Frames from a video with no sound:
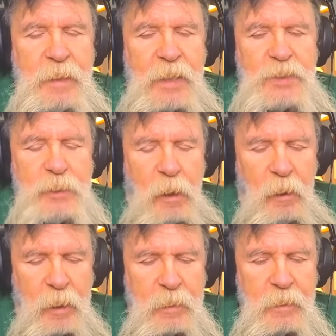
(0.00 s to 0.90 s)

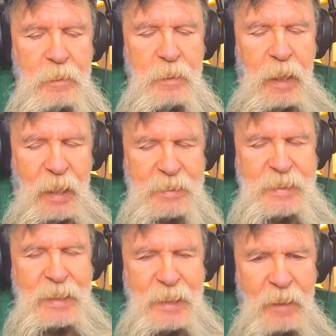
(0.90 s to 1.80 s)
started. I
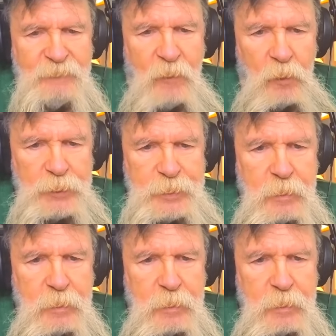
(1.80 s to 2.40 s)
said that first,